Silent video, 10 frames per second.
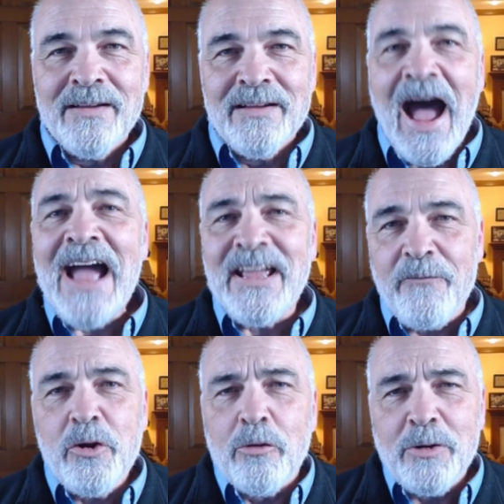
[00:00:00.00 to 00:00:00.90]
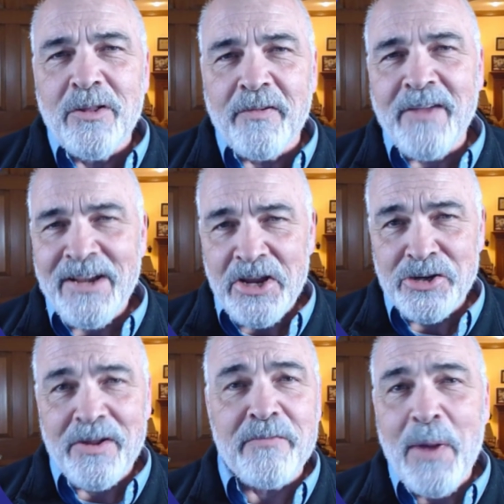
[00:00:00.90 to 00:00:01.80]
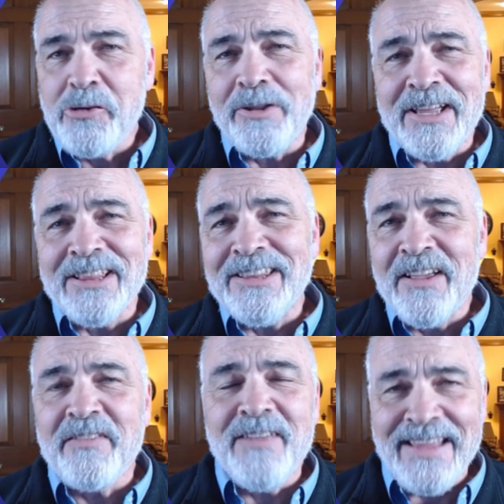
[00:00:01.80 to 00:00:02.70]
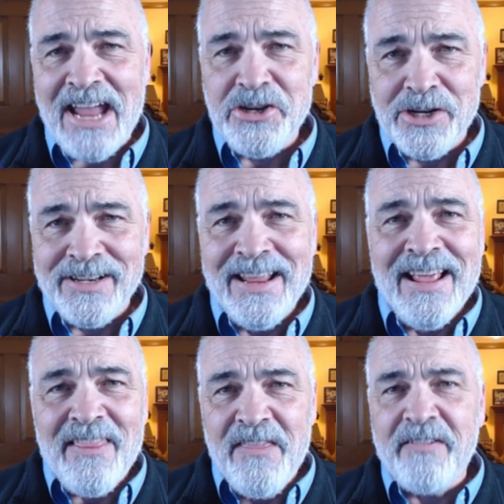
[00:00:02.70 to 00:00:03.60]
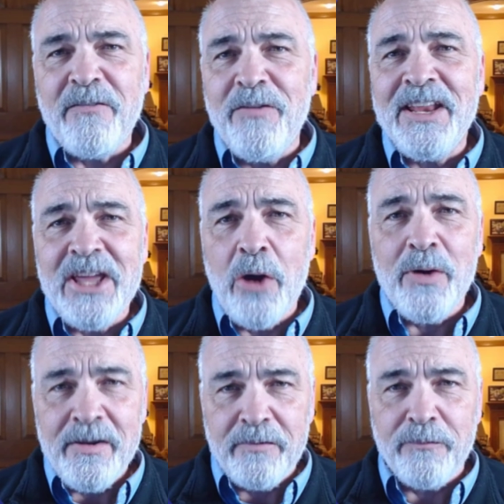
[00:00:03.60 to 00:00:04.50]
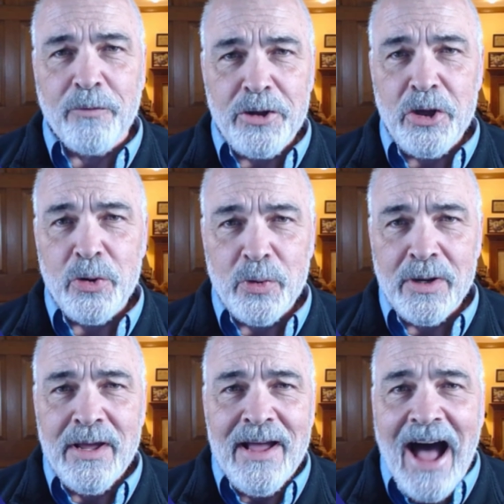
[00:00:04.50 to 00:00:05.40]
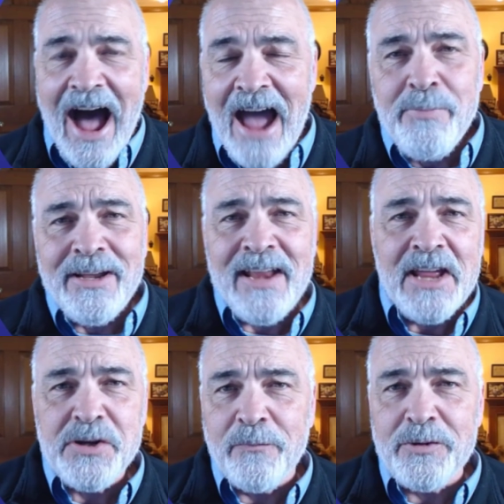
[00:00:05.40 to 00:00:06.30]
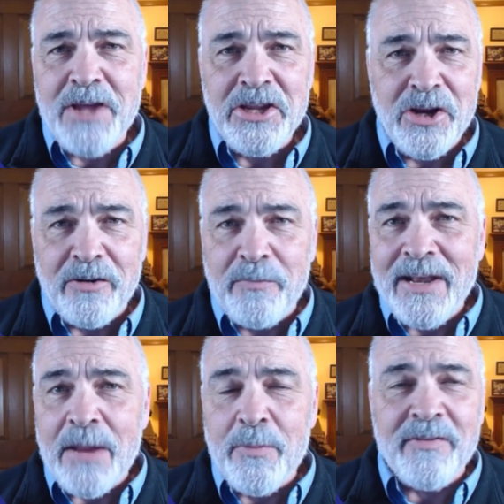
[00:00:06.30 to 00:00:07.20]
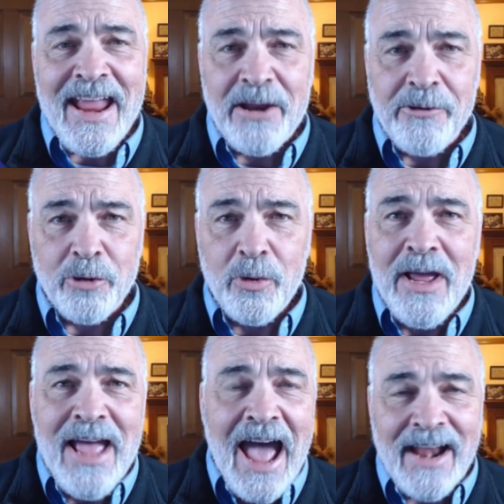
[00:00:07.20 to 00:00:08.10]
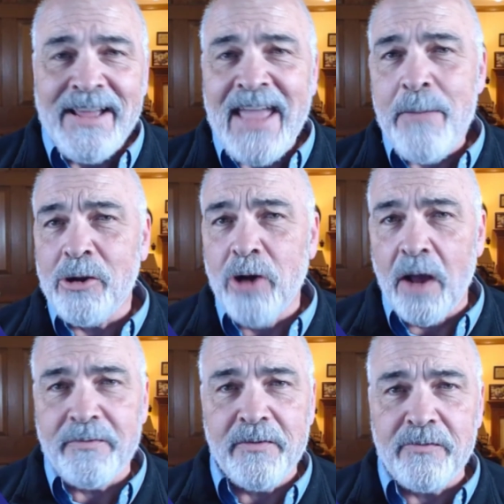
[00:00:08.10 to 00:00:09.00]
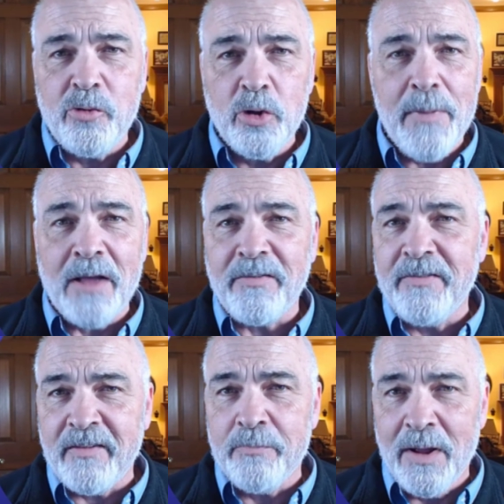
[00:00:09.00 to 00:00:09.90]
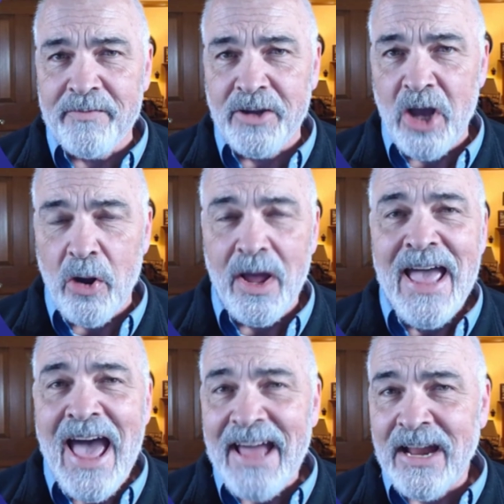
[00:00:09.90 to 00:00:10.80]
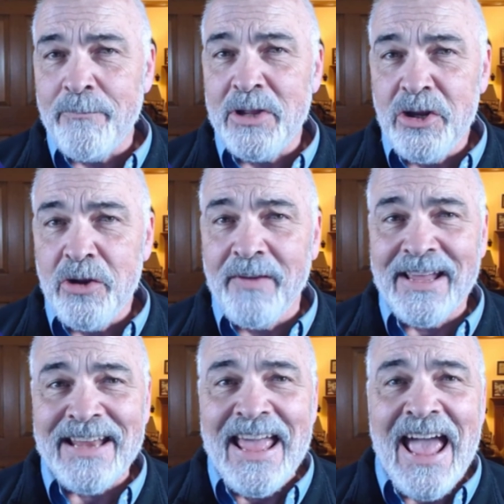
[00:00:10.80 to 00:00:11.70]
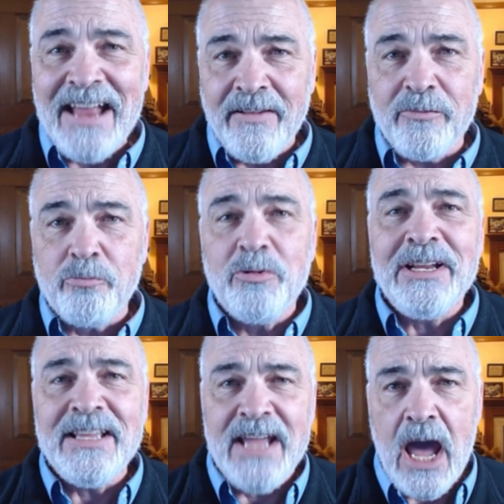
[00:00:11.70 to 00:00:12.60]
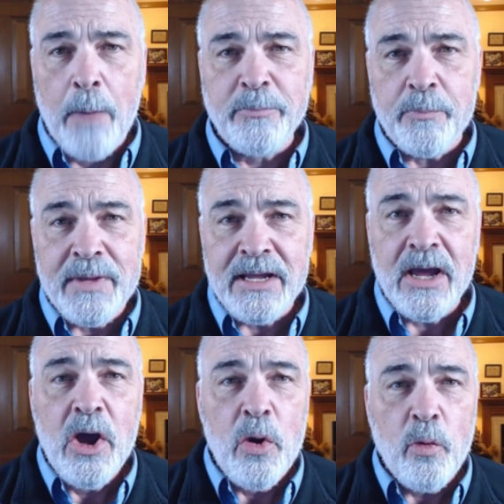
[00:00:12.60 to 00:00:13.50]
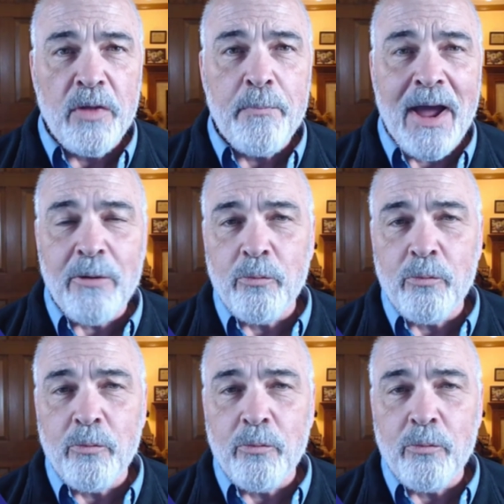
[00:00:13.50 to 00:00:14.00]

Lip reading: Hi, if you're a real estate agent, especially a listing agent, this video is for you. I've been an agent for 10 years. My name is Andrew, and I came across this tool about 6 months ago, and I've been using it, and it's really helped me with my